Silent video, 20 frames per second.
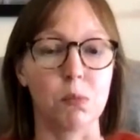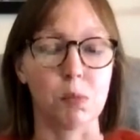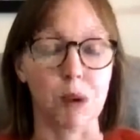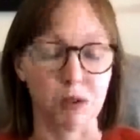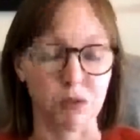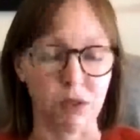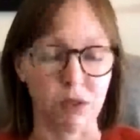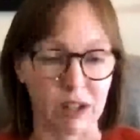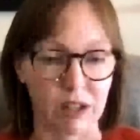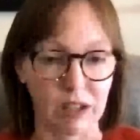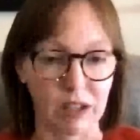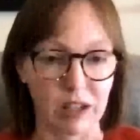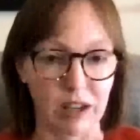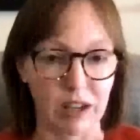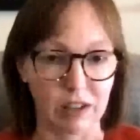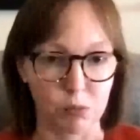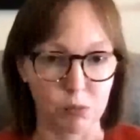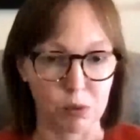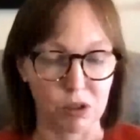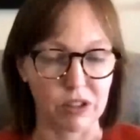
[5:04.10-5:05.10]
about finding an
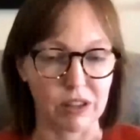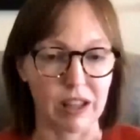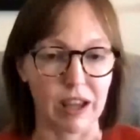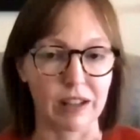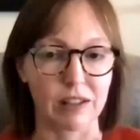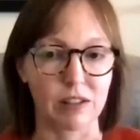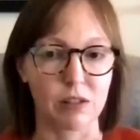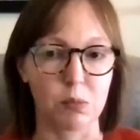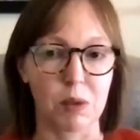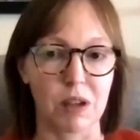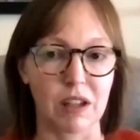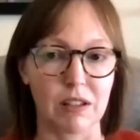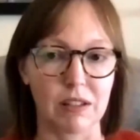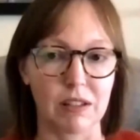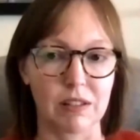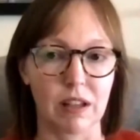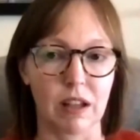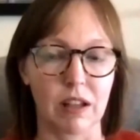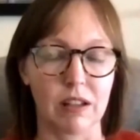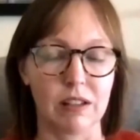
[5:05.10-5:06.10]
expert in that
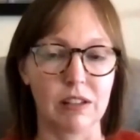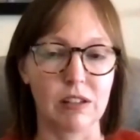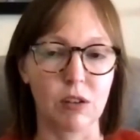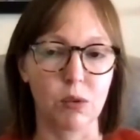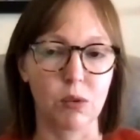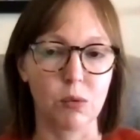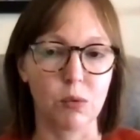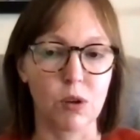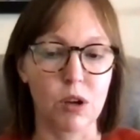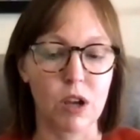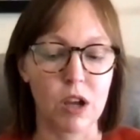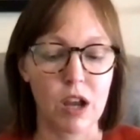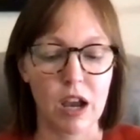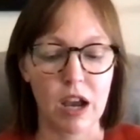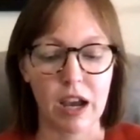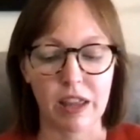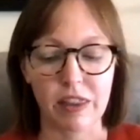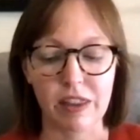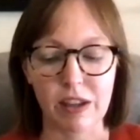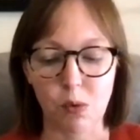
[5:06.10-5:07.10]
space. And so
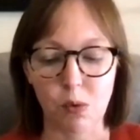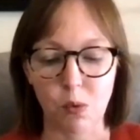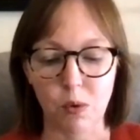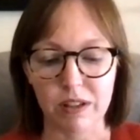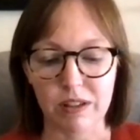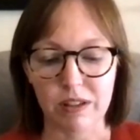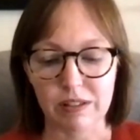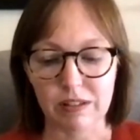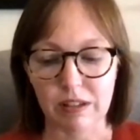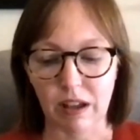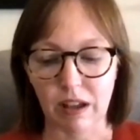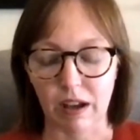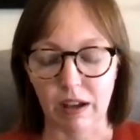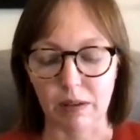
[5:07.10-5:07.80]
I think once